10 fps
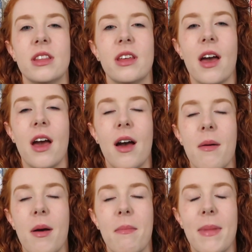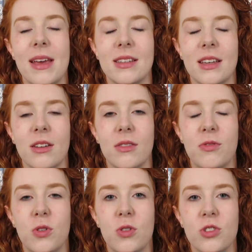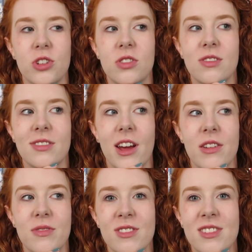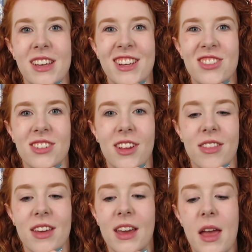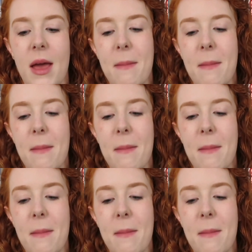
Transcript: They're amazing for just kind of sitting and doing nothing,